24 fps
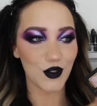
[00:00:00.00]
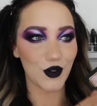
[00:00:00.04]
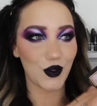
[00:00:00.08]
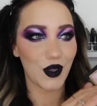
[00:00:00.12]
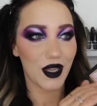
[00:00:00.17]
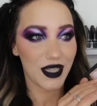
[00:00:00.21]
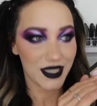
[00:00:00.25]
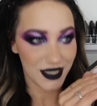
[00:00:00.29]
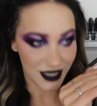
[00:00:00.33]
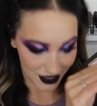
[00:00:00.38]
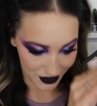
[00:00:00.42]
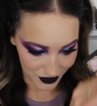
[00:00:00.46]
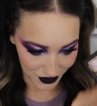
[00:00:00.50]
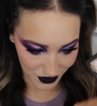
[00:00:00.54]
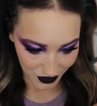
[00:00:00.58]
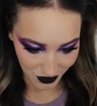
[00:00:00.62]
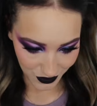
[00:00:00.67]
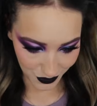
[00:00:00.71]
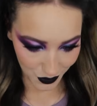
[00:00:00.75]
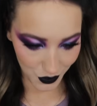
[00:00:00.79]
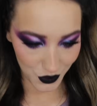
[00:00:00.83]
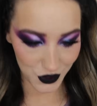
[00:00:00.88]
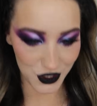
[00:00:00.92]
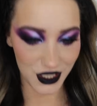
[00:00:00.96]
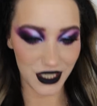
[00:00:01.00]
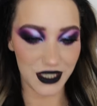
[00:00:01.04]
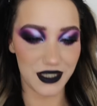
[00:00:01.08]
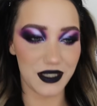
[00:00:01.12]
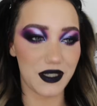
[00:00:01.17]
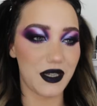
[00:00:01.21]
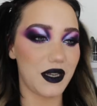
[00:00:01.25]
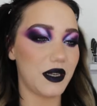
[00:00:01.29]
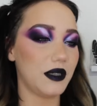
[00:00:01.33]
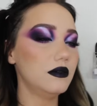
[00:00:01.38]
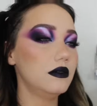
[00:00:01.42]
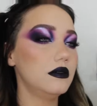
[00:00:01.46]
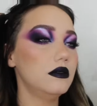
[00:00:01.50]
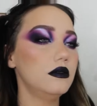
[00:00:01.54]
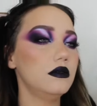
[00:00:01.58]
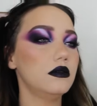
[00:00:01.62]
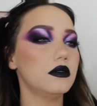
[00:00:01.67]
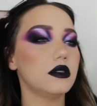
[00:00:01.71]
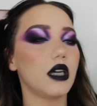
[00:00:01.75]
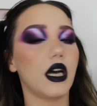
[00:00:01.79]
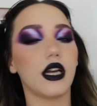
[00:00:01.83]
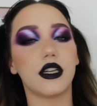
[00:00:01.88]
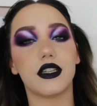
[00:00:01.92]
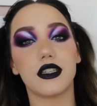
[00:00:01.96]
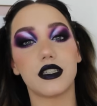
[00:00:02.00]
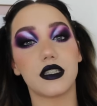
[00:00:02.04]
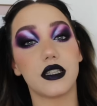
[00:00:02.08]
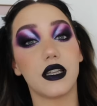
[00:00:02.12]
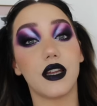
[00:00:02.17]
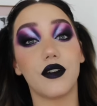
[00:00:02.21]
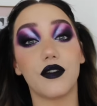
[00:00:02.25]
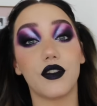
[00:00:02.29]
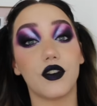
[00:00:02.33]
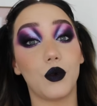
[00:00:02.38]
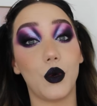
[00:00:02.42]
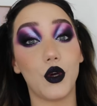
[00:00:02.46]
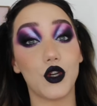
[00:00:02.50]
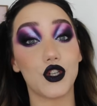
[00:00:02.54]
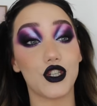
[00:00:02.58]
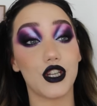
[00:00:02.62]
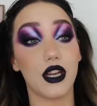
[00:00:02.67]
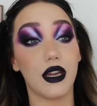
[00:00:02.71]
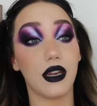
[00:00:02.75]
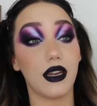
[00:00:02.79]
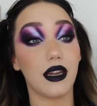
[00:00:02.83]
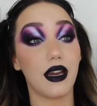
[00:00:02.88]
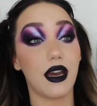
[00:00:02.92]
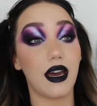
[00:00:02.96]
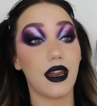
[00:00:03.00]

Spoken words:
so let's get to the swatches. I just love swatching,